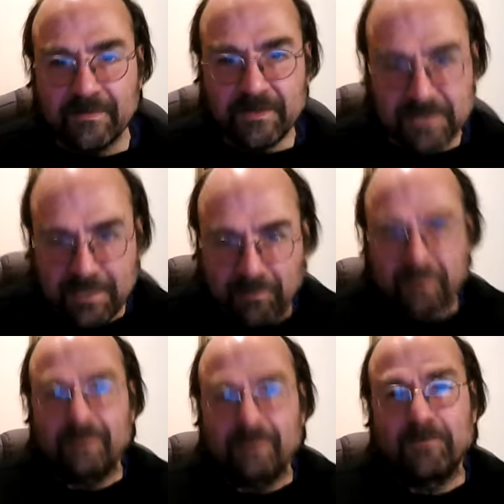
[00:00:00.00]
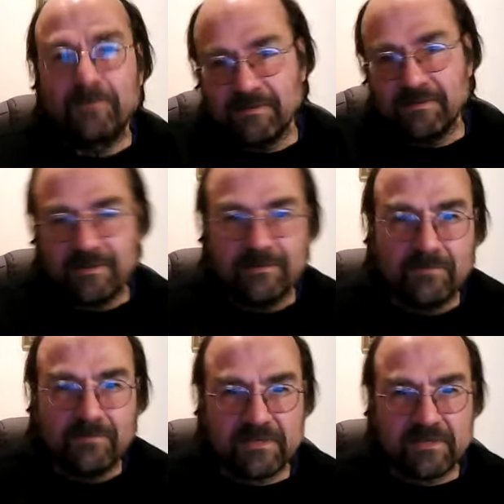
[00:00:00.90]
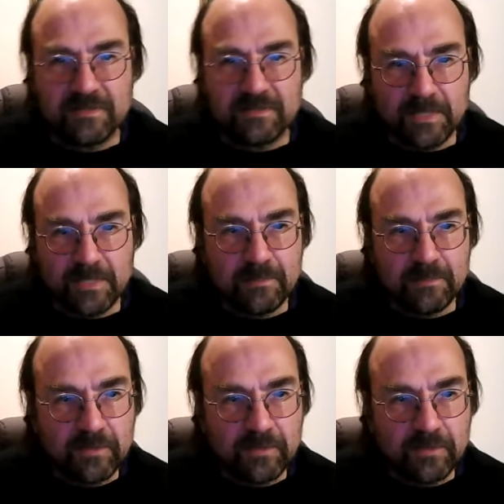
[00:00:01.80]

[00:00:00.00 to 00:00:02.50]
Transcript: because they were looking at the passes in the basketball